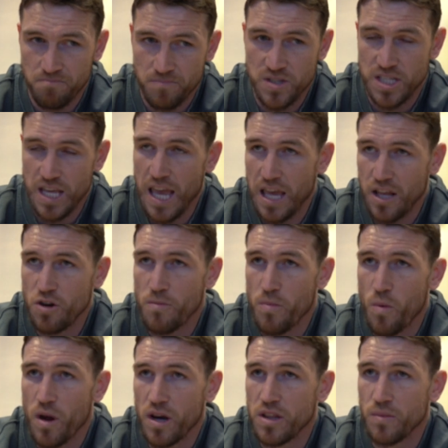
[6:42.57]
certain
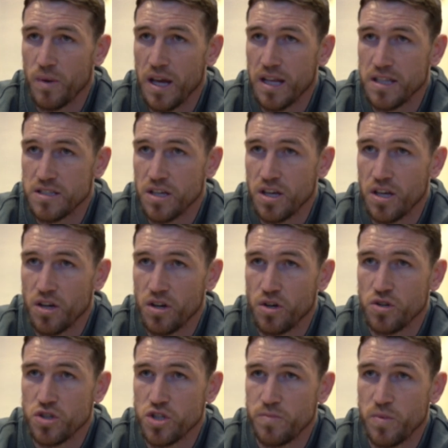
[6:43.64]
number one in the world, an
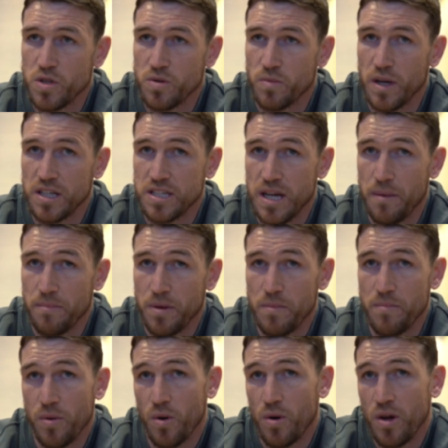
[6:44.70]
undisputed world
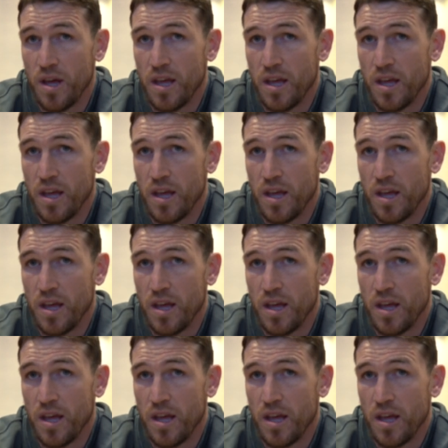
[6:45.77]
champion. But